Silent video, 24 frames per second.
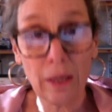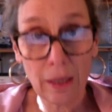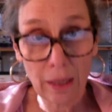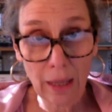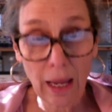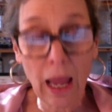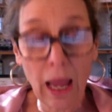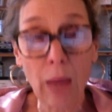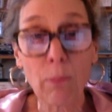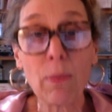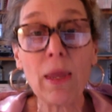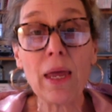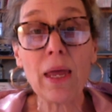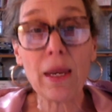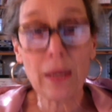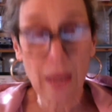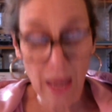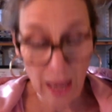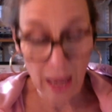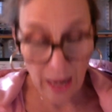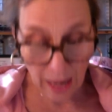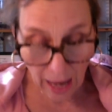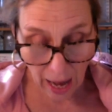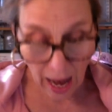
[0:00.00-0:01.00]
came in
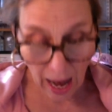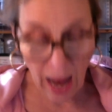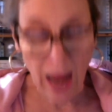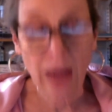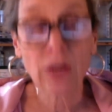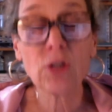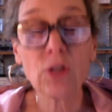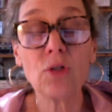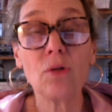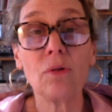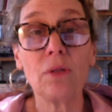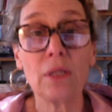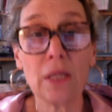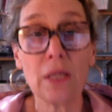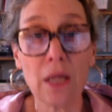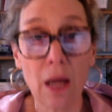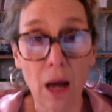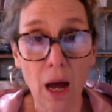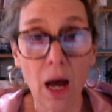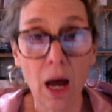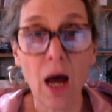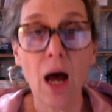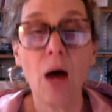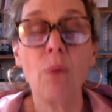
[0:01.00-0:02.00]
and actually
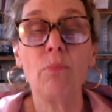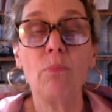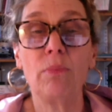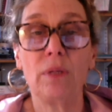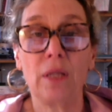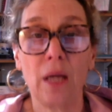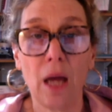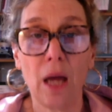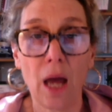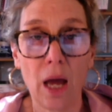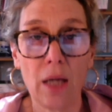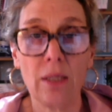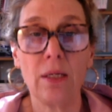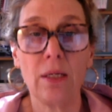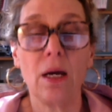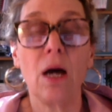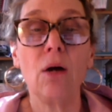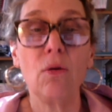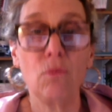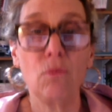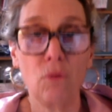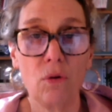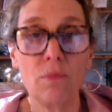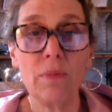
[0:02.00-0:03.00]
humped a
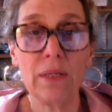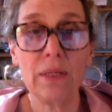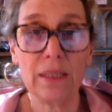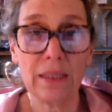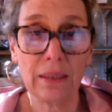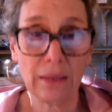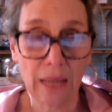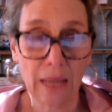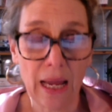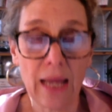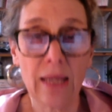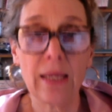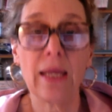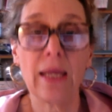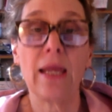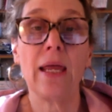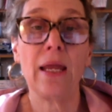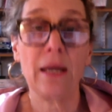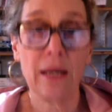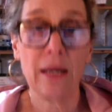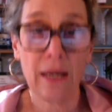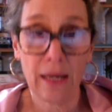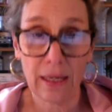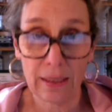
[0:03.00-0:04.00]
young woman's leg
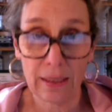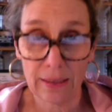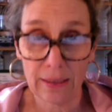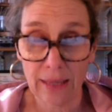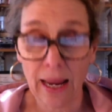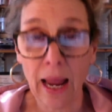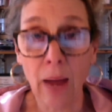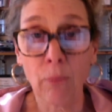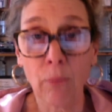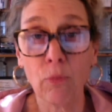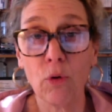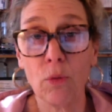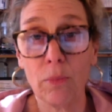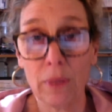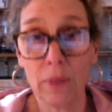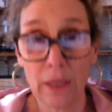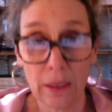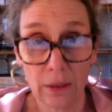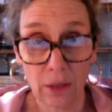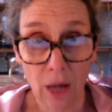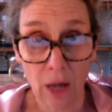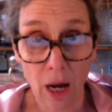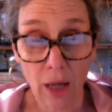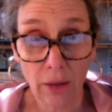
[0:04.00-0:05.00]
in an exam room in a
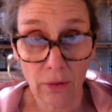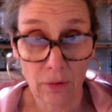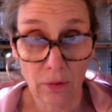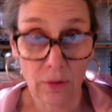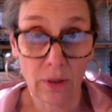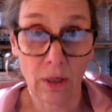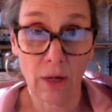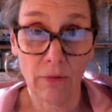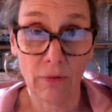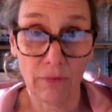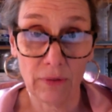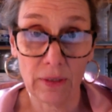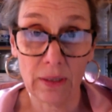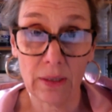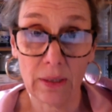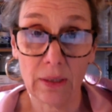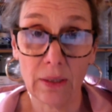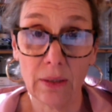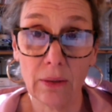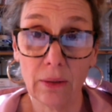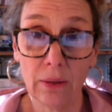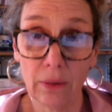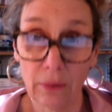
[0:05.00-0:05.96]
doctor's office.